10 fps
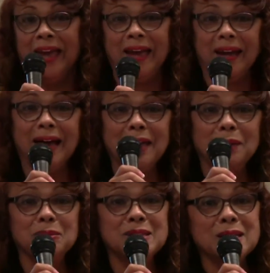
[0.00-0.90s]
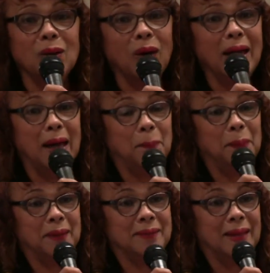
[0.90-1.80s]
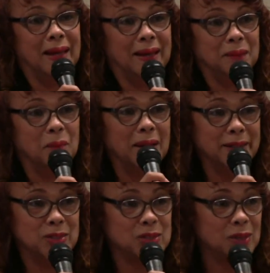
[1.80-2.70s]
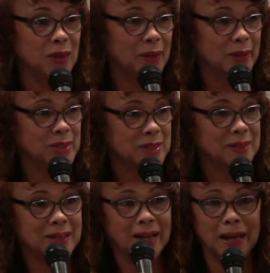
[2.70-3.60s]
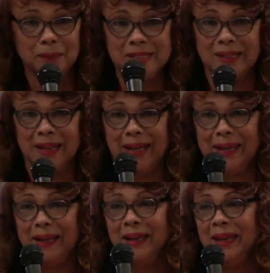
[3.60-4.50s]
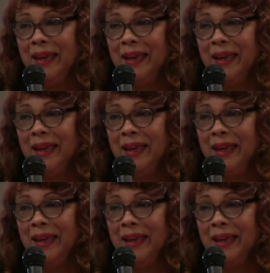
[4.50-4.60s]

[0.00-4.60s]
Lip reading: And I am so happy that my church could come tonight.